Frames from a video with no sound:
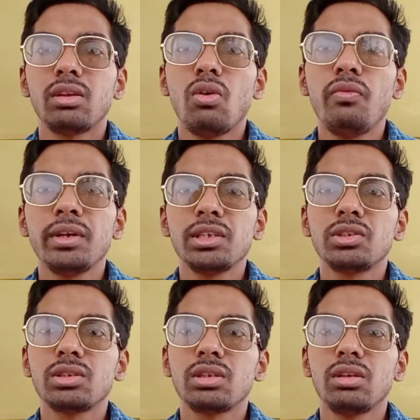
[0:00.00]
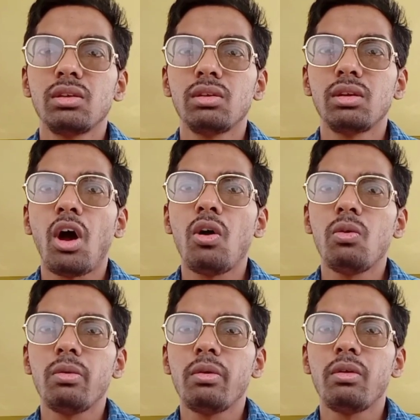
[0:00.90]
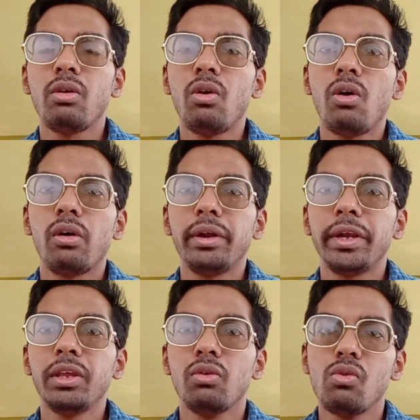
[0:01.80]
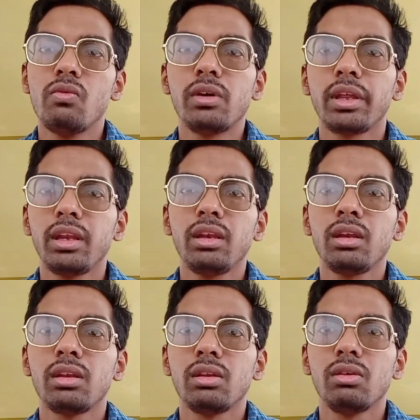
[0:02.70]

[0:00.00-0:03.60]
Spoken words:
The Go Fest is now already over in